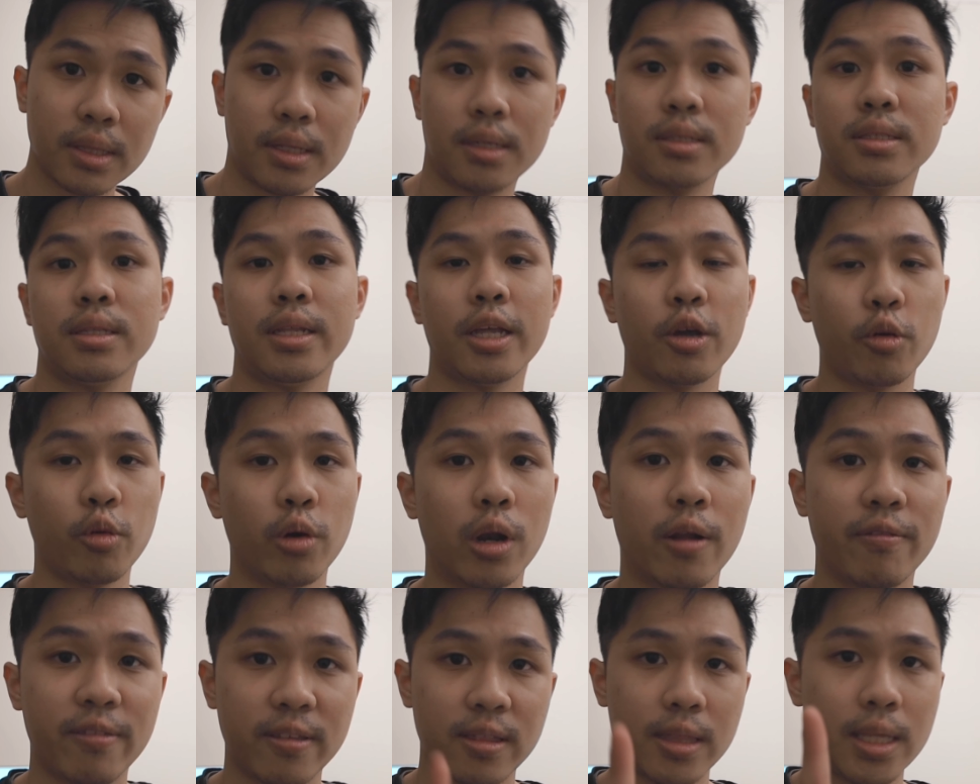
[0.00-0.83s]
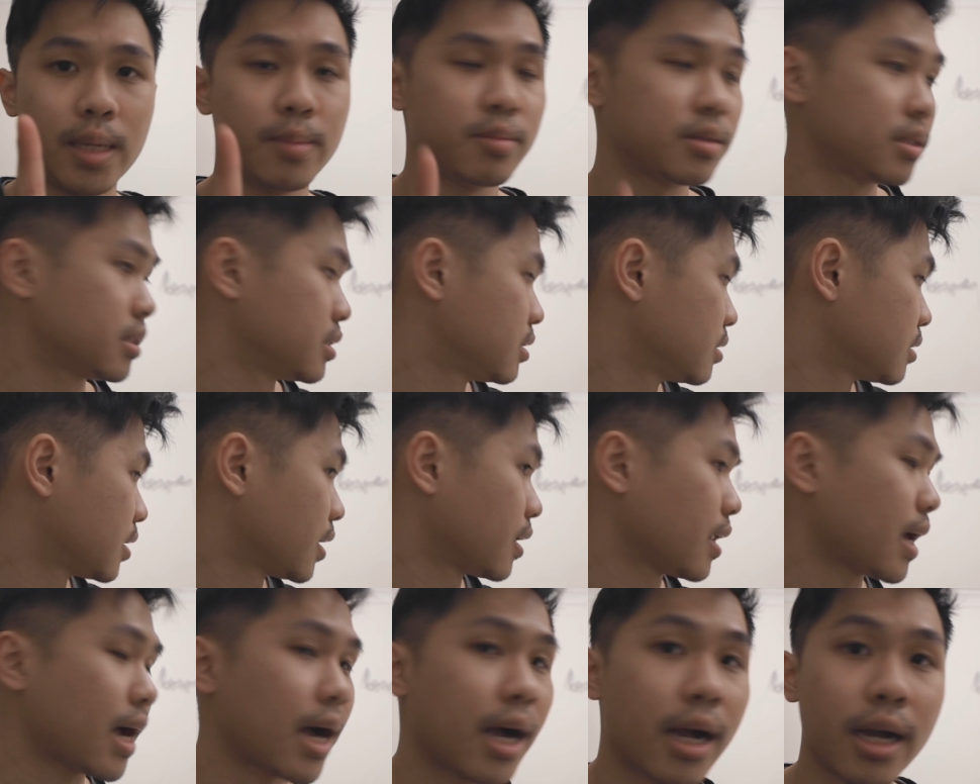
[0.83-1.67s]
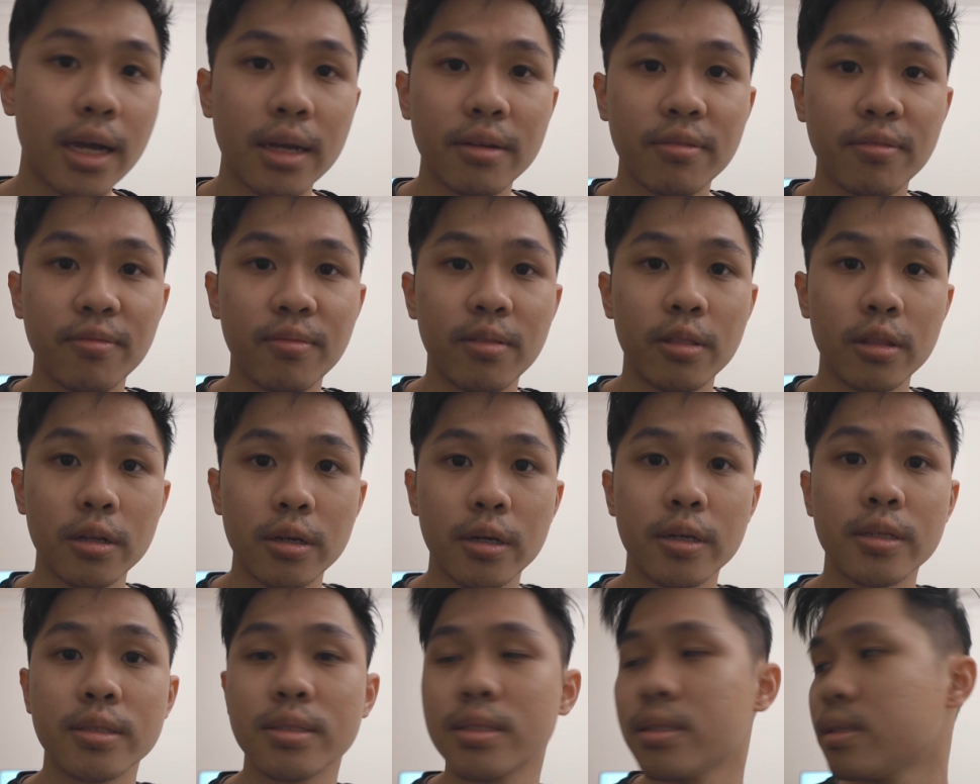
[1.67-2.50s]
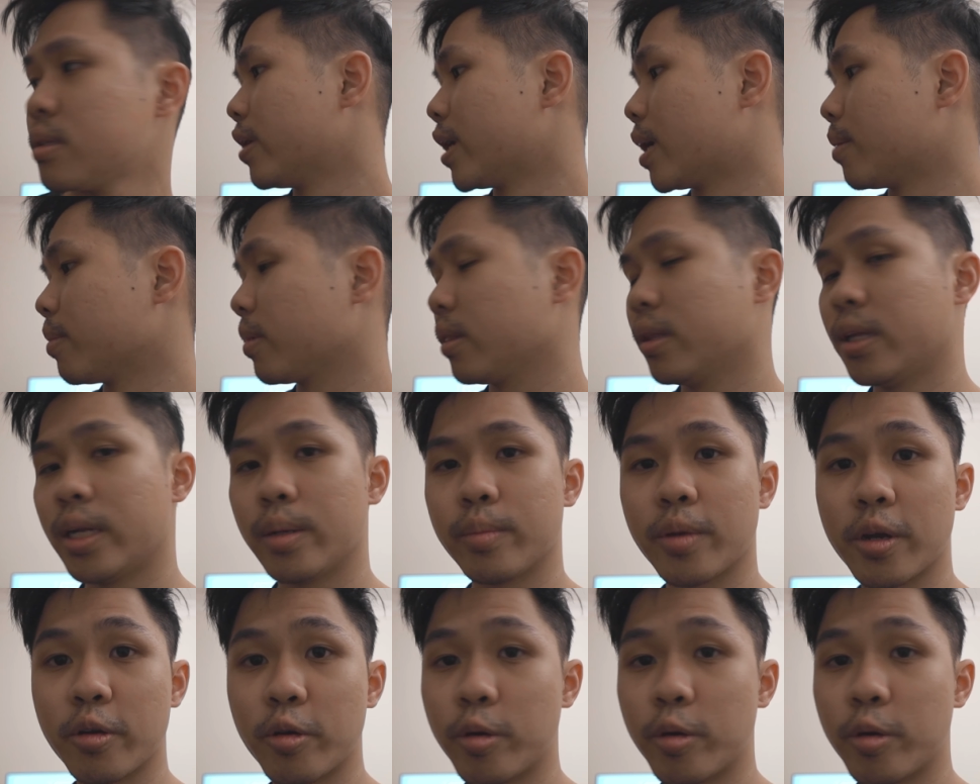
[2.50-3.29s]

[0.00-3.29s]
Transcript: that's like one of the tips that I've learned when I'm cleaning my